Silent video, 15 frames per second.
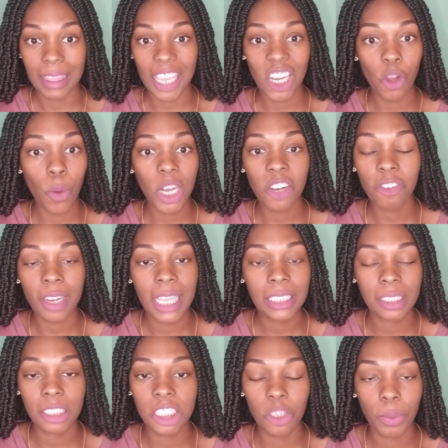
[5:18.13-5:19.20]
They don't want a
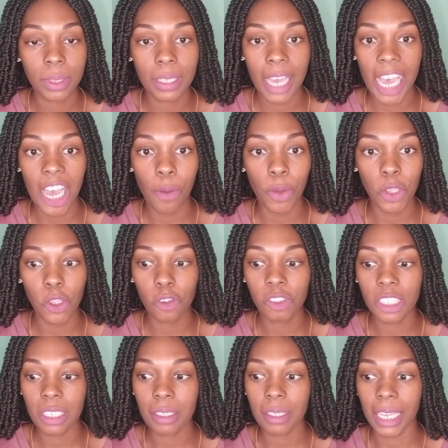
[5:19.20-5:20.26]
relationship with God when you
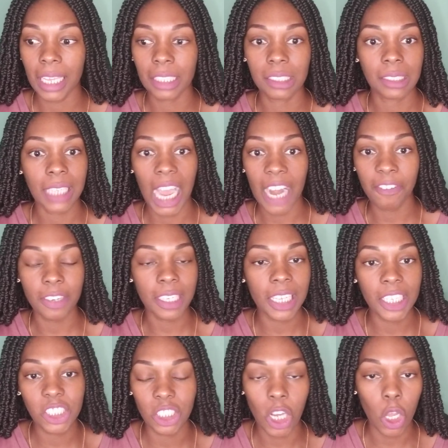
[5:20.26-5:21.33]
just like shot
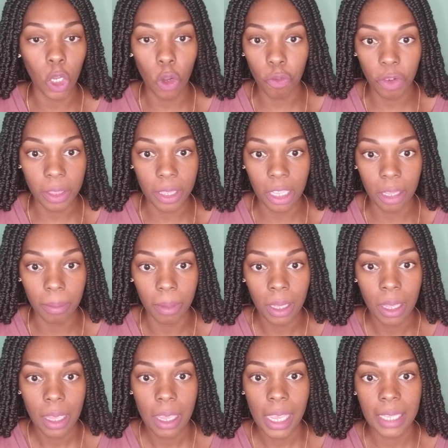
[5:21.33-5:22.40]
religion all over them
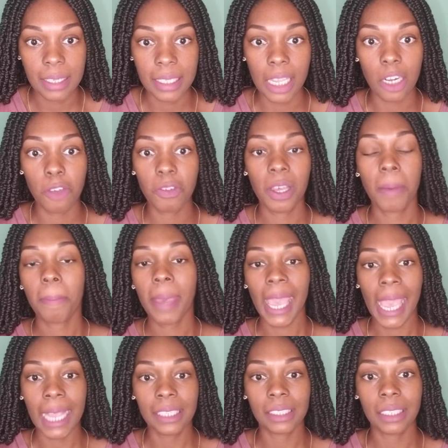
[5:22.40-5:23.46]
instead of
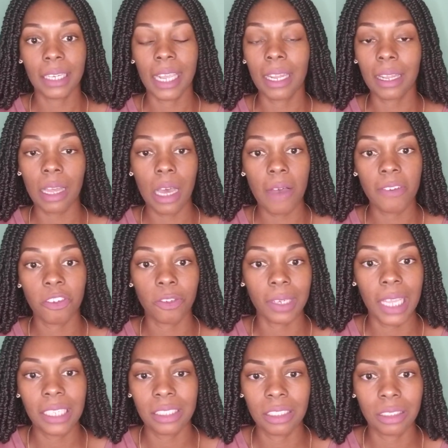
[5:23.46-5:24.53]
compassion and love and
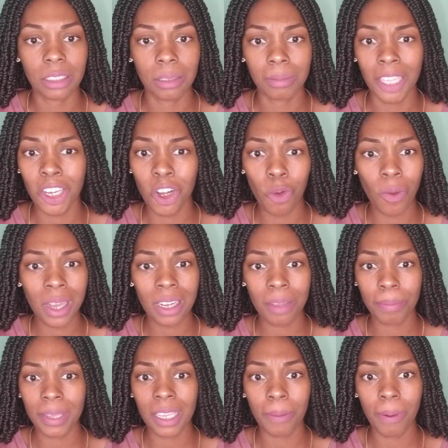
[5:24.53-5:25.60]
relationship. They don't want to
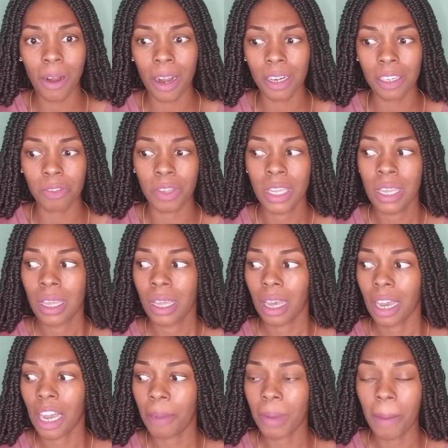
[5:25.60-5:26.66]
be a part of
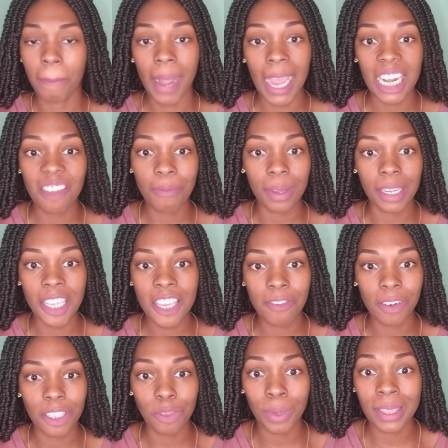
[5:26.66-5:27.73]
a body of
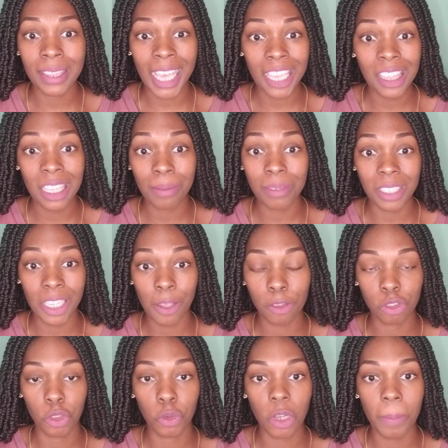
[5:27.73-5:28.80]
believers when they themselves
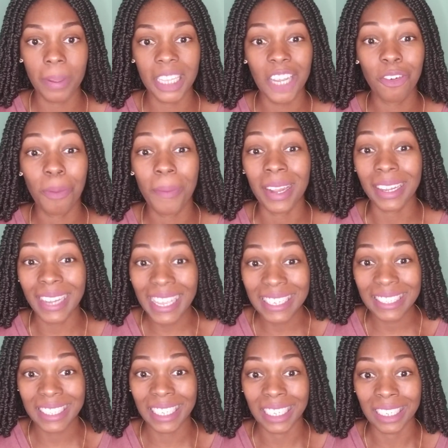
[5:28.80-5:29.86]
grew up and they were
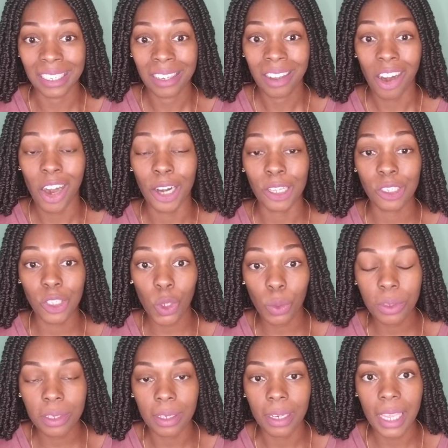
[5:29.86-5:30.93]
molested or
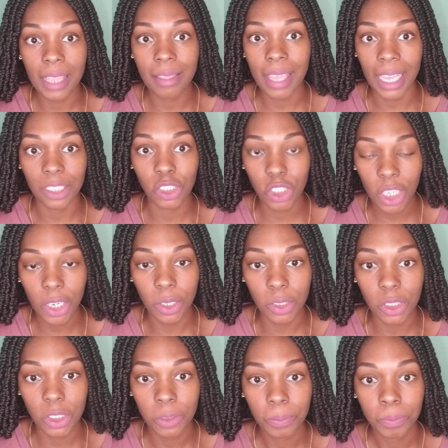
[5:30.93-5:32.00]
assaulted in that
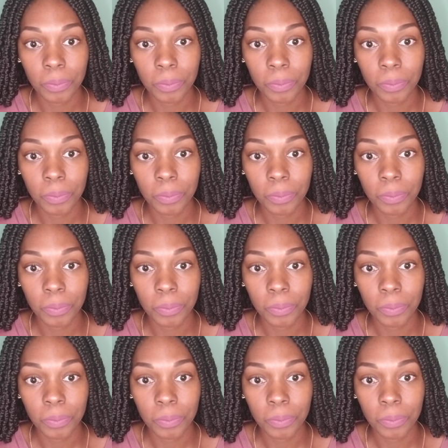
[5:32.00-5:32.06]
church.